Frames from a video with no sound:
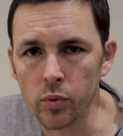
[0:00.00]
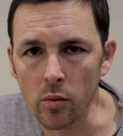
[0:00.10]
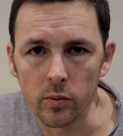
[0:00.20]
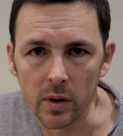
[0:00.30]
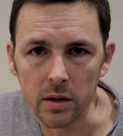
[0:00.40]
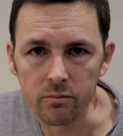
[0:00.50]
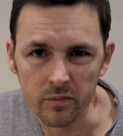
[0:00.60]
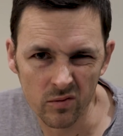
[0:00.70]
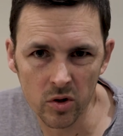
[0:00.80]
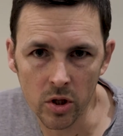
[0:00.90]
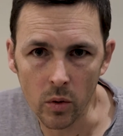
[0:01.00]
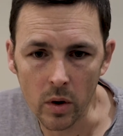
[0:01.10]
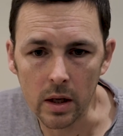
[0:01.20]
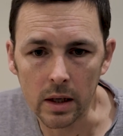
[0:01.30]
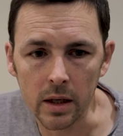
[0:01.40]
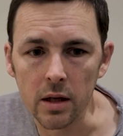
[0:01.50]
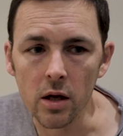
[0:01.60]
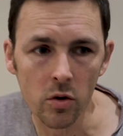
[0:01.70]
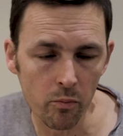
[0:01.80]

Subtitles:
probably too early,